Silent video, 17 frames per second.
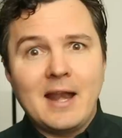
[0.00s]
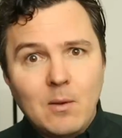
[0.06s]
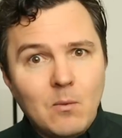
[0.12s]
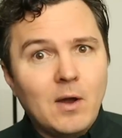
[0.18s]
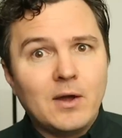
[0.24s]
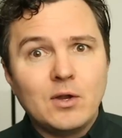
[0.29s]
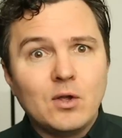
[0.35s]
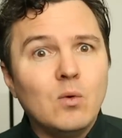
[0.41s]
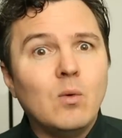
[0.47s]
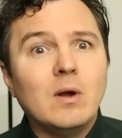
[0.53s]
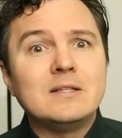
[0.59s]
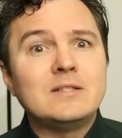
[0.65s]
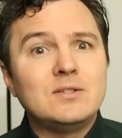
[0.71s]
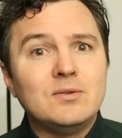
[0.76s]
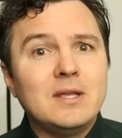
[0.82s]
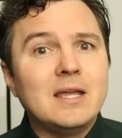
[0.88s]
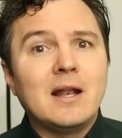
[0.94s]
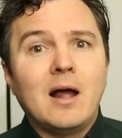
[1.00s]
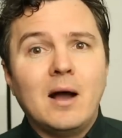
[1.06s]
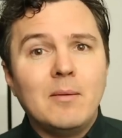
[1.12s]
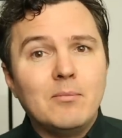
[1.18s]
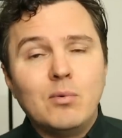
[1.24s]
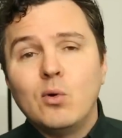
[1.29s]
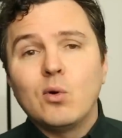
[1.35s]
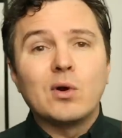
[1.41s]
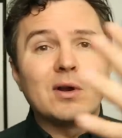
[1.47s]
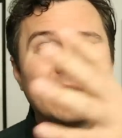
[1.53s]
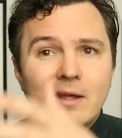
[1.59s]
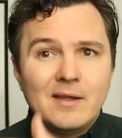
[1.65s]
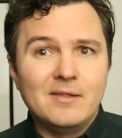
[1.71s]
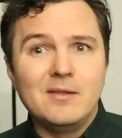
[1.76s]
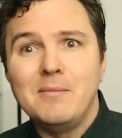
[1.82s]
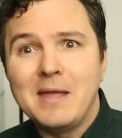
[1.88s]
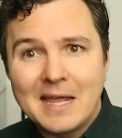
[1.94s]
anyone who wants to get on board
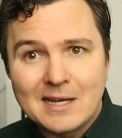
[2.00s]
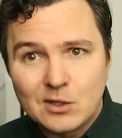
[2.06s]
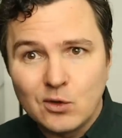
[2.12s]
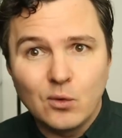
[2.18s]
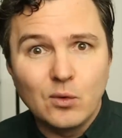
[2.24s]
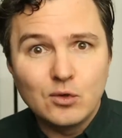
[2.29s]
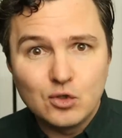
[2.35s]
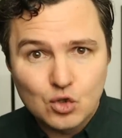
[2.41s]
the Mantle